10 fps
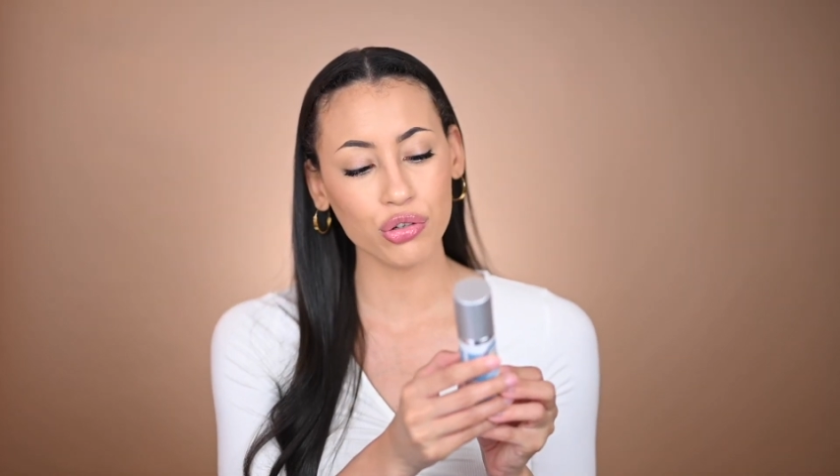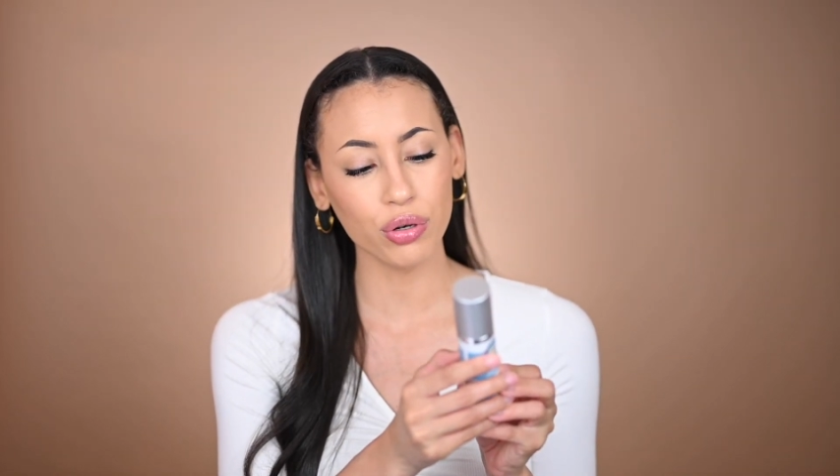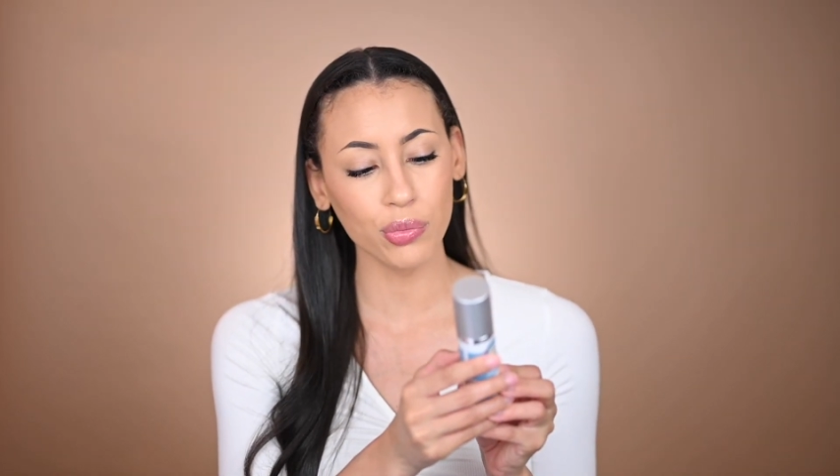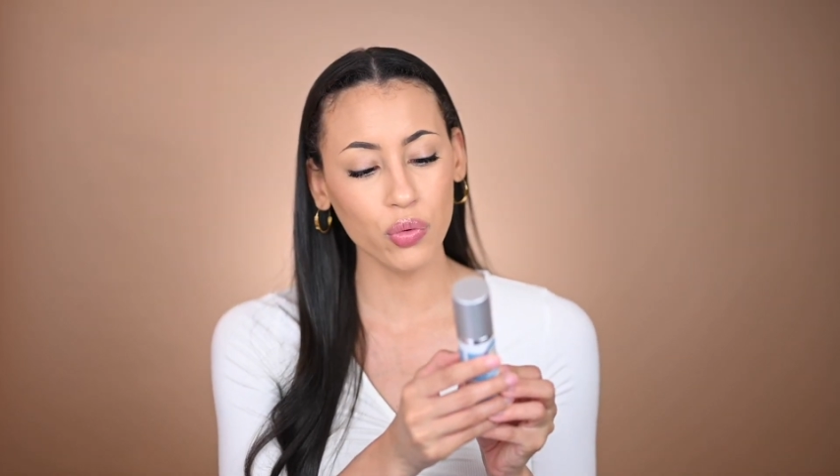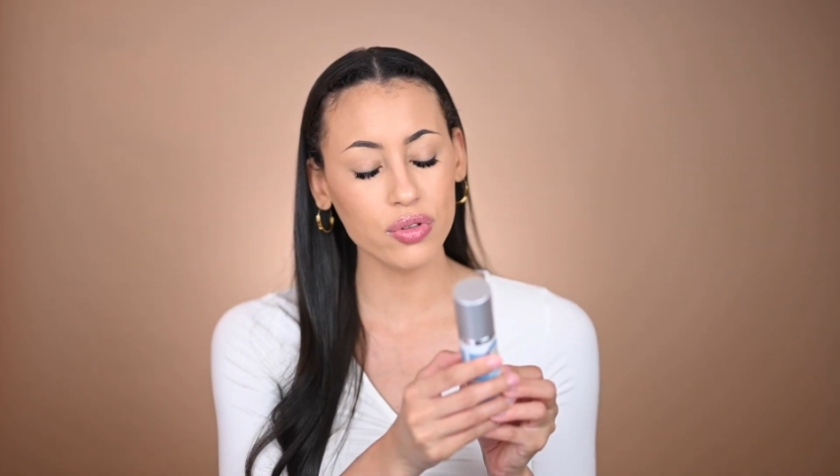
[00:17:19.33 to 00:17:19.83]

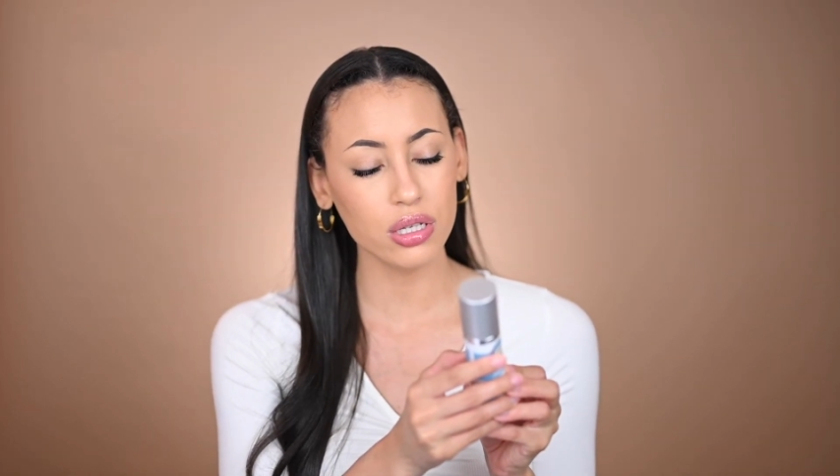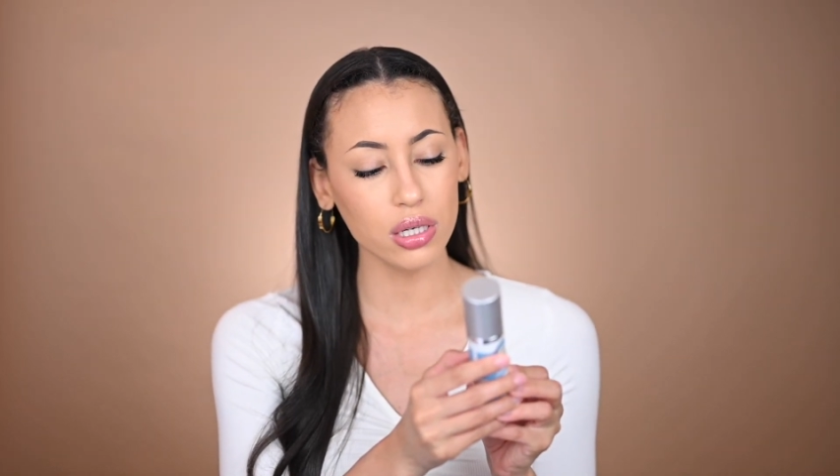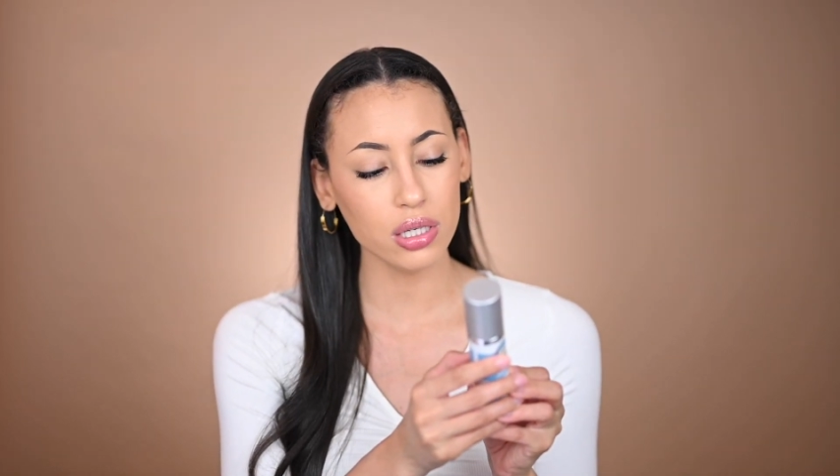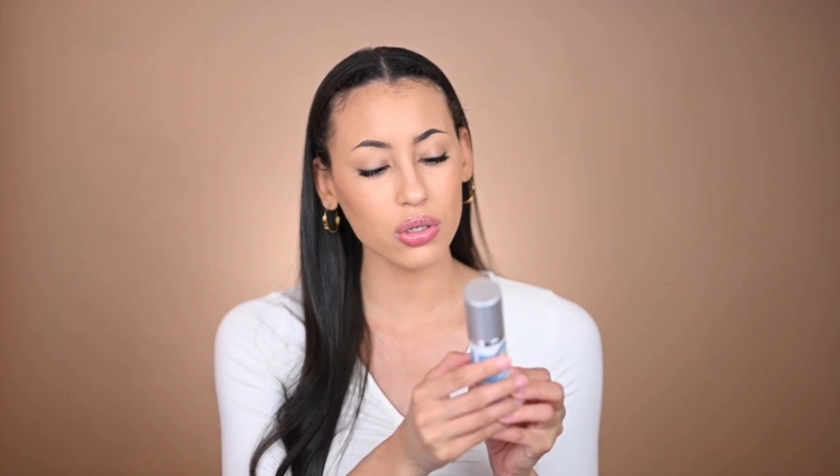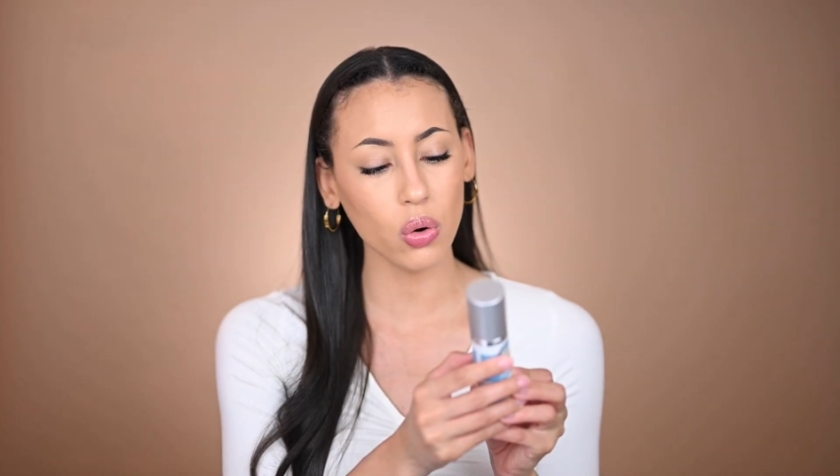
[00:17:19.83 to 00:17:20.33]
removes
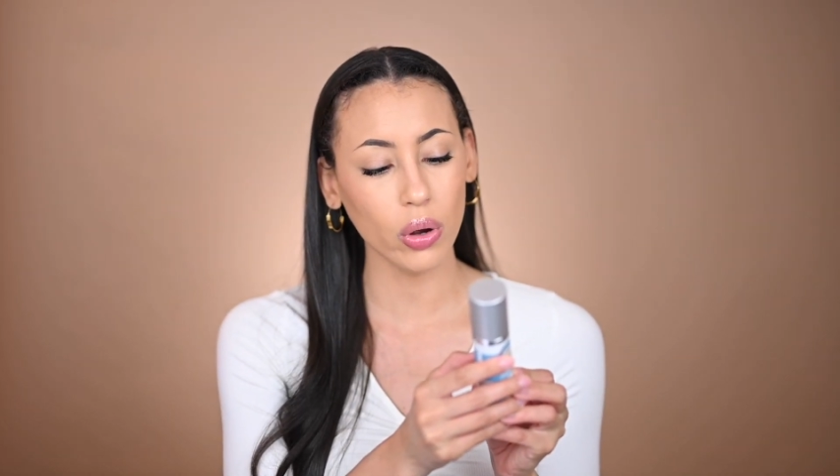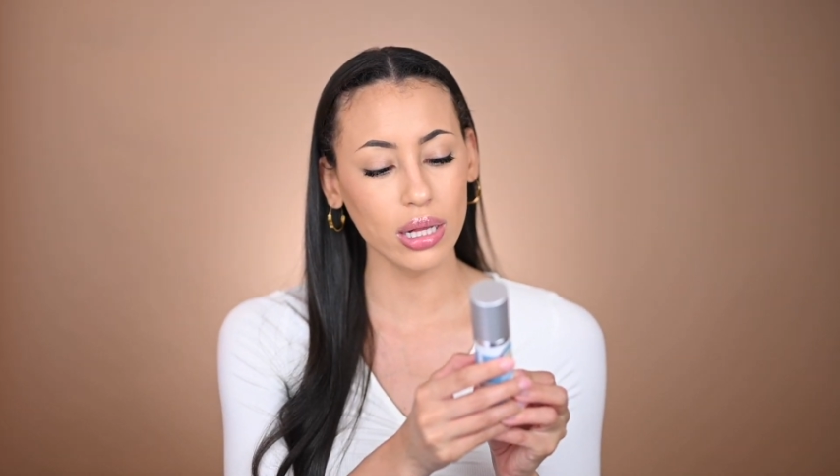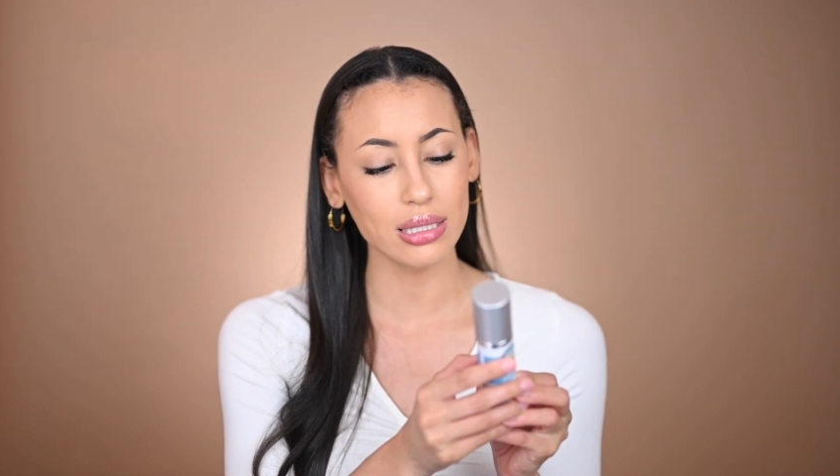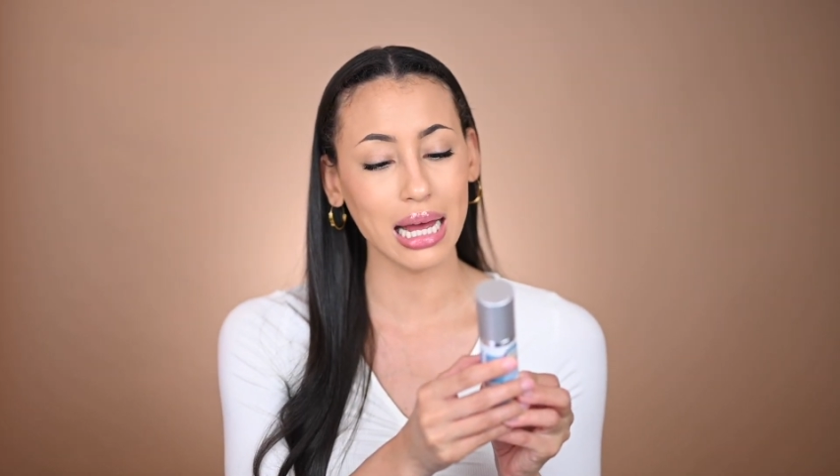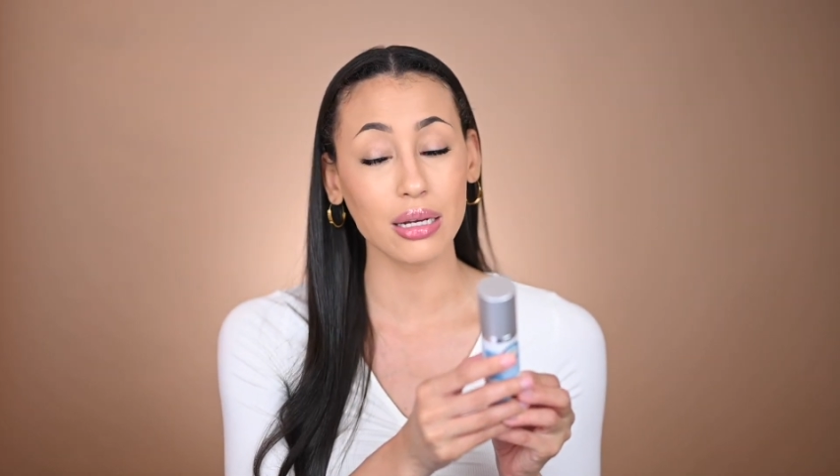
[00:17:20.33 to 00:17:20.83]
dirt,
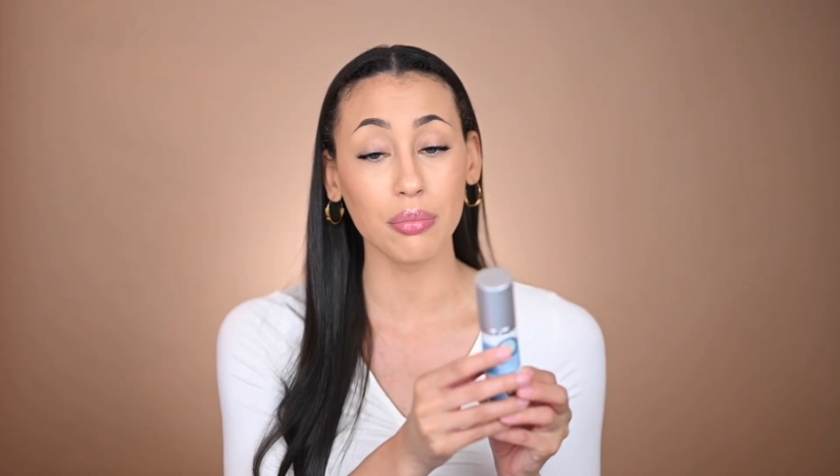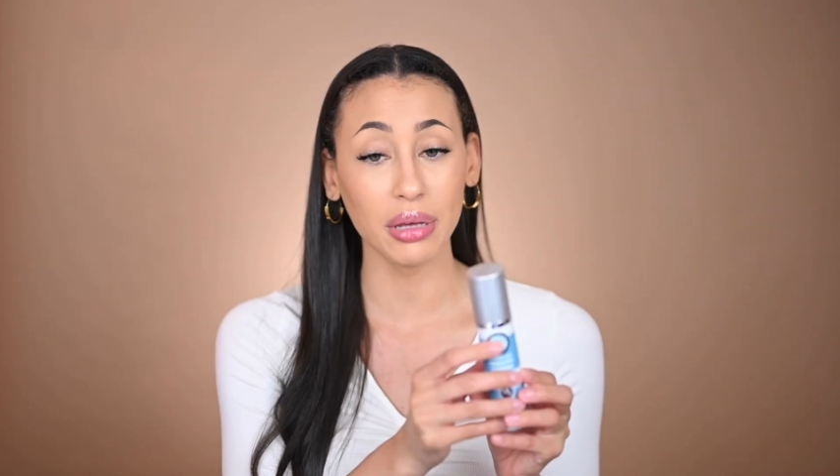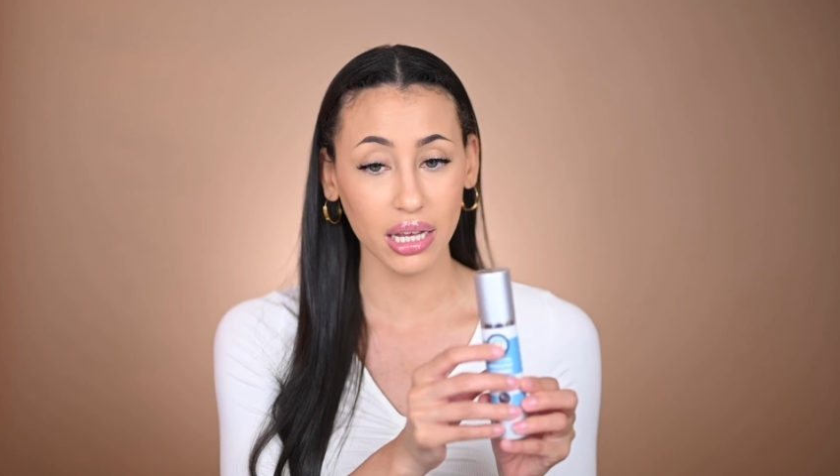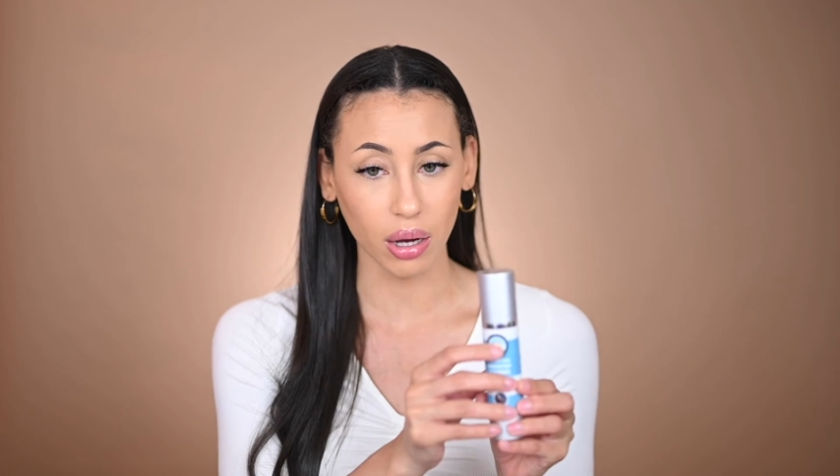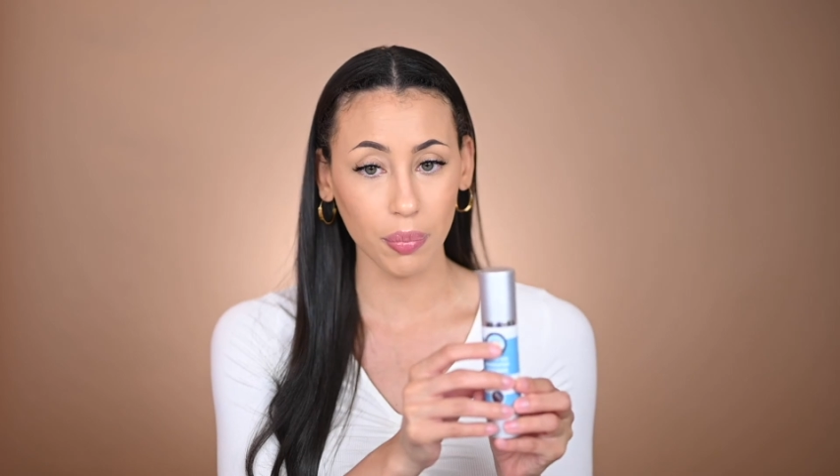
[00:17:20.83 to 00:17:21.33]
oils, and
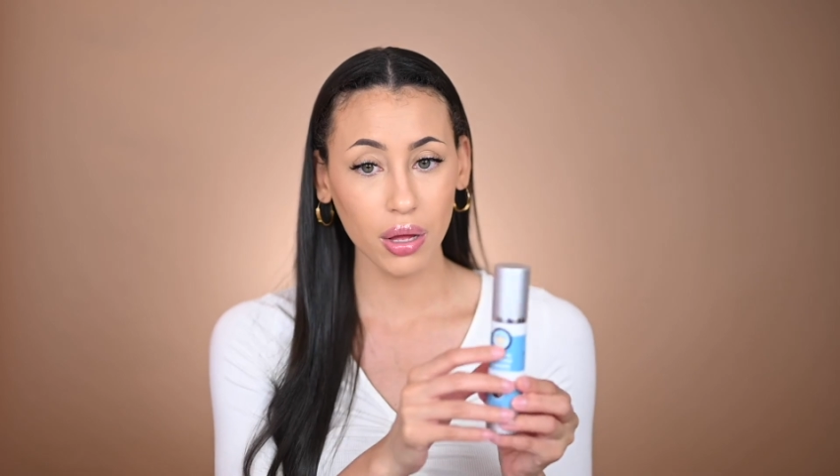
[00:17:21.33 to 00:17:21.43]
makeup.